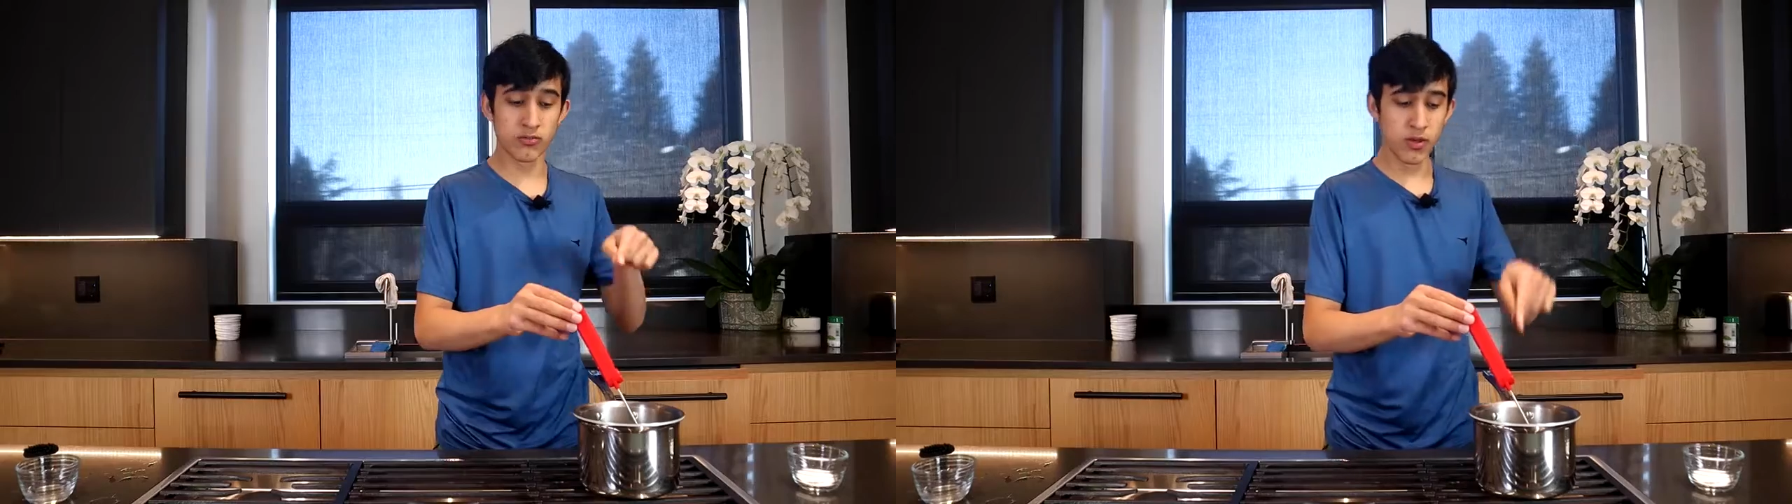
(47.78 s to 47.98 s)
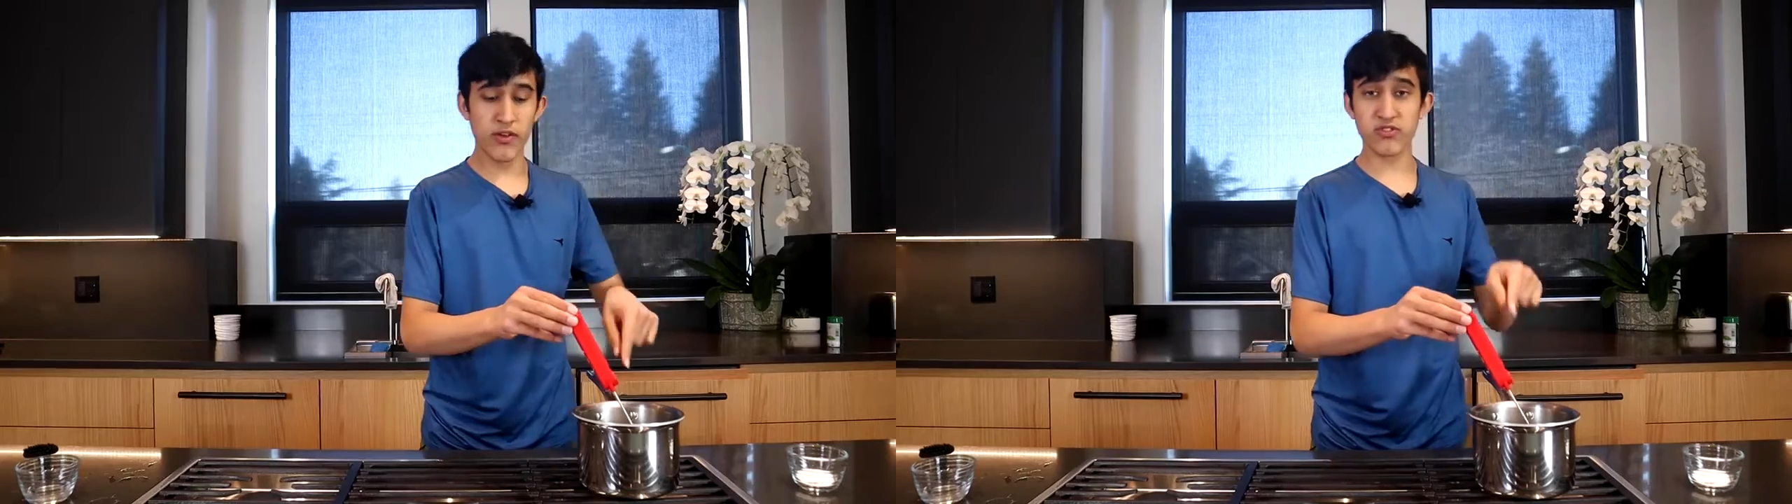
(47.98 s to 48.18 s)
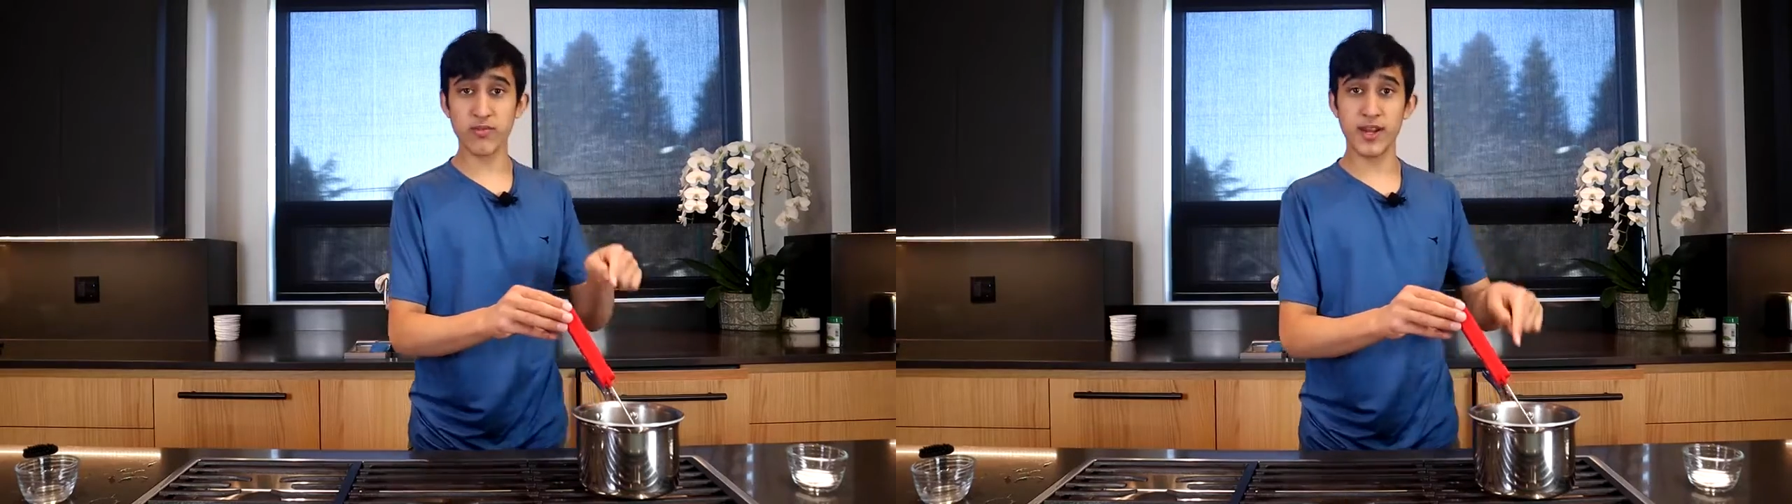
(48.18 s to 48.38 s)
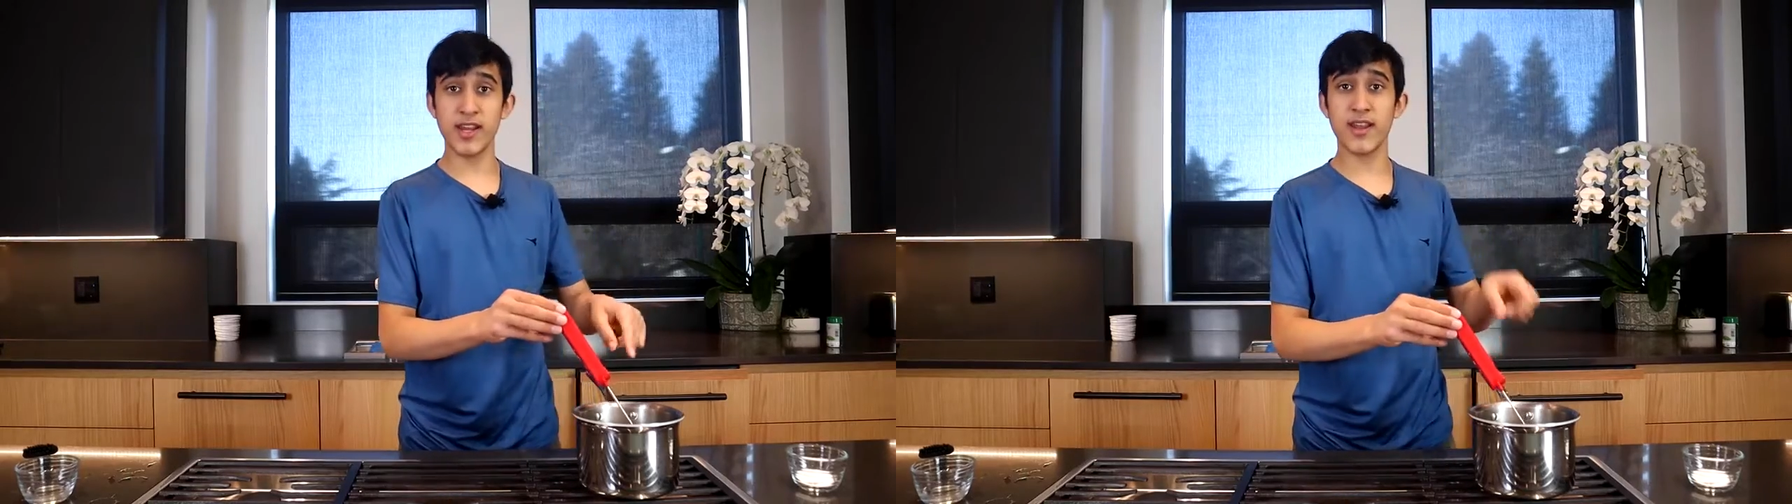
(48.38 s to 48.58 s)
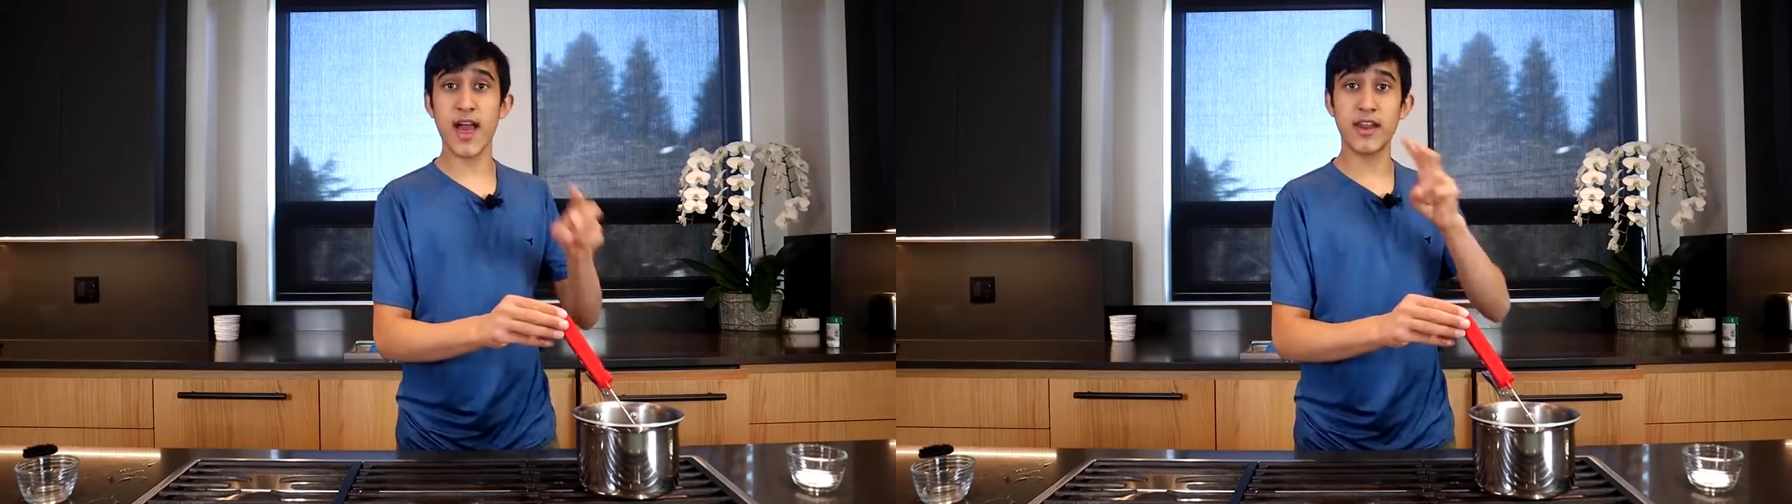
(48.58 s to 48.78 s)
remove this from
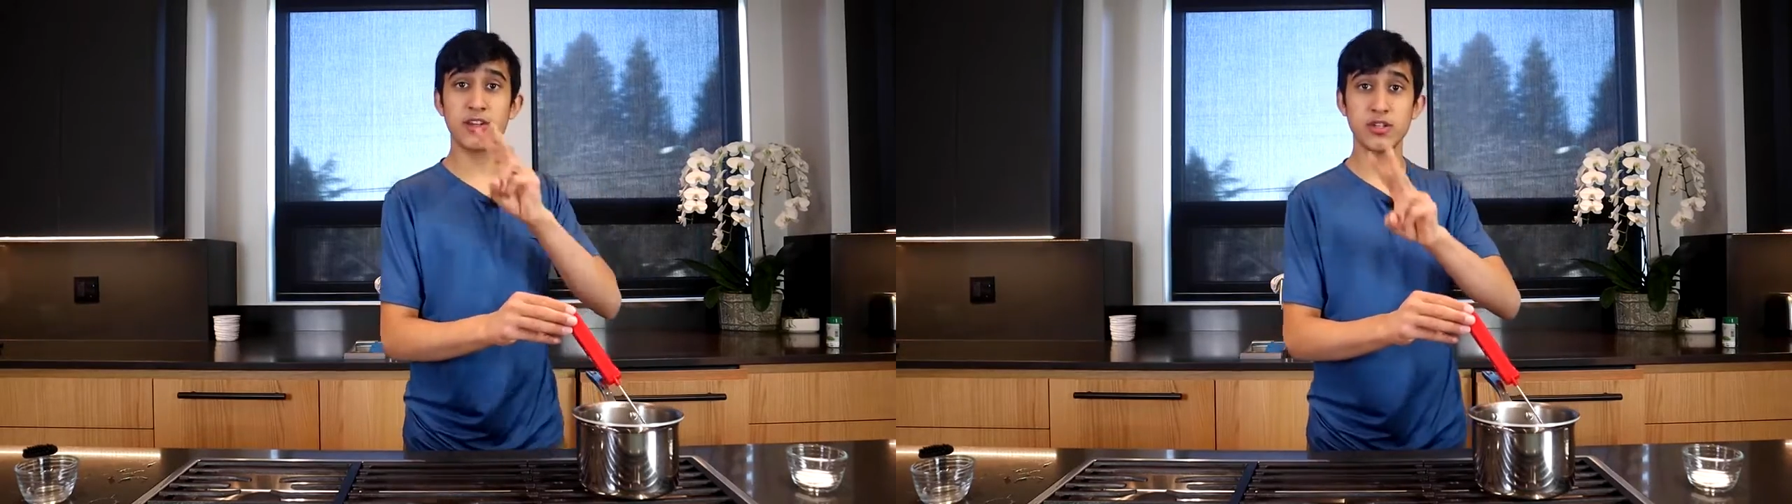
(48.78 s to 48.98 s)
heat and add in